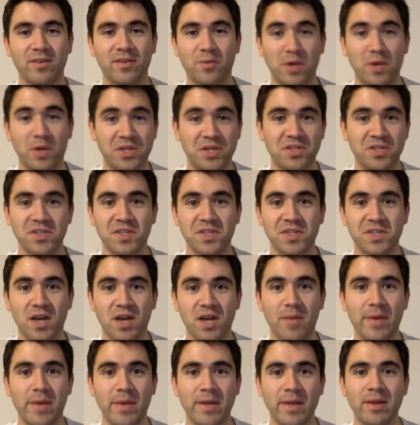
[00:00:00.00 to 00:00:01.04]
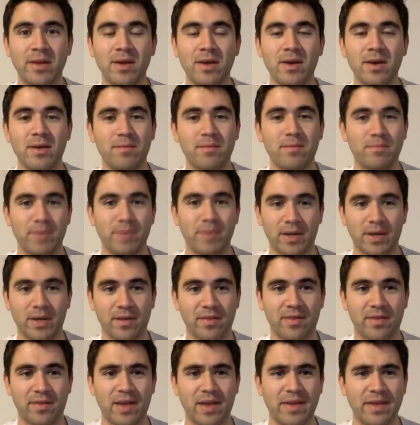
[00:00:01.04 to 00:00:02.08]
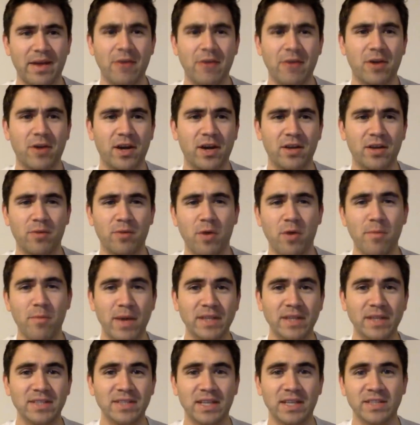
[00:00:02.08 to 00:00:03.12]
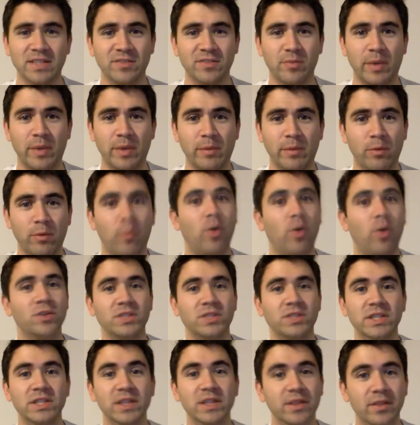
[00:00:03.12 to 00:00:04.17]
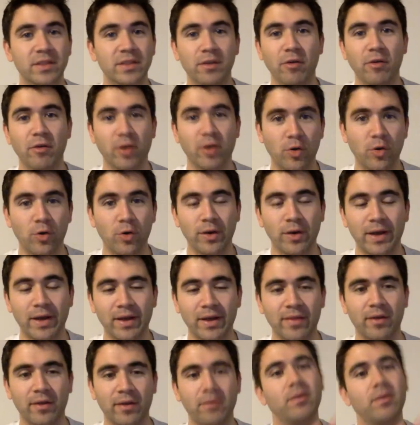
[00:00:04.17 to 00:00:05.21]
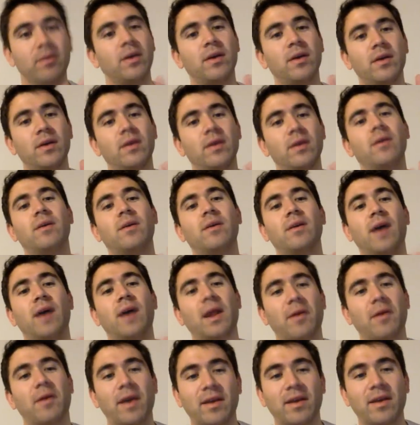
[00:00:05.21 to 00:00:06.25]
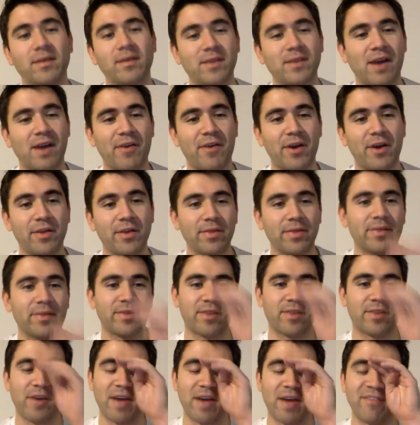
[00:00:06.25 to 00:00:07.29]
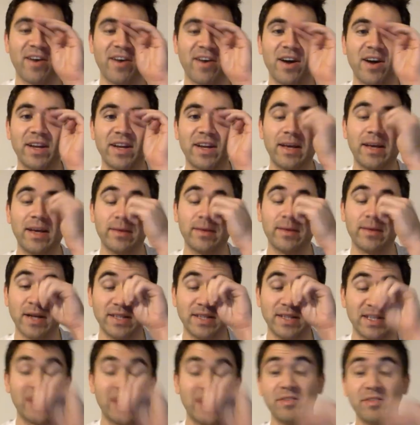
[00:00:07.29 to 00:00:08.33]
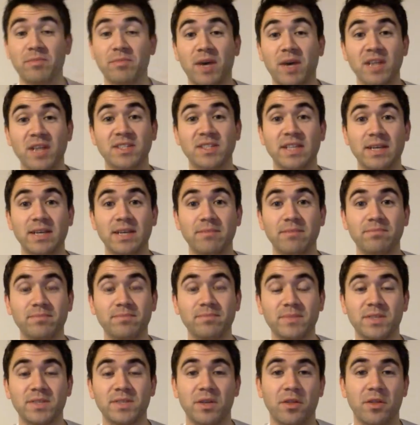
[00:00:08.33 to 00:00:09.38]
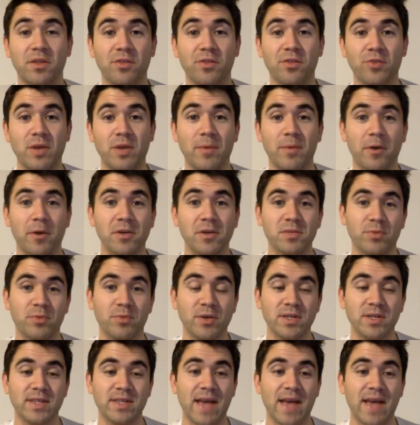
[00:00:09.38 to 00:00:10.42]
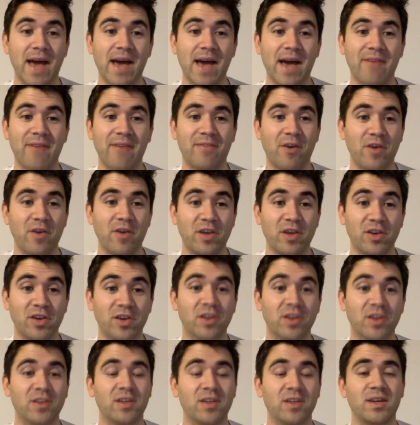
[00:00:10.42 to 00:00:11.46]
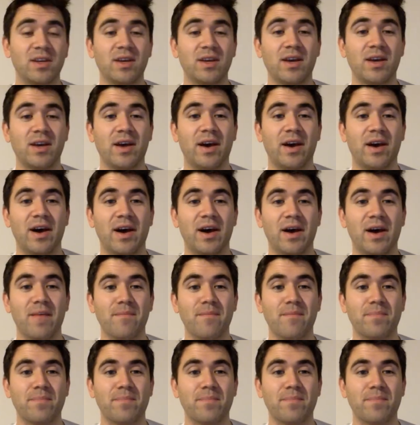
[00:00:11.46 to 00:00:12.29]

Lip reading: questions to come in, because yeah, that'll kind of won't make sense for people watching the recording. So anyway, carry on. So yeah, Vardy, I did have in my team. So the 3 bonus points there, very good. I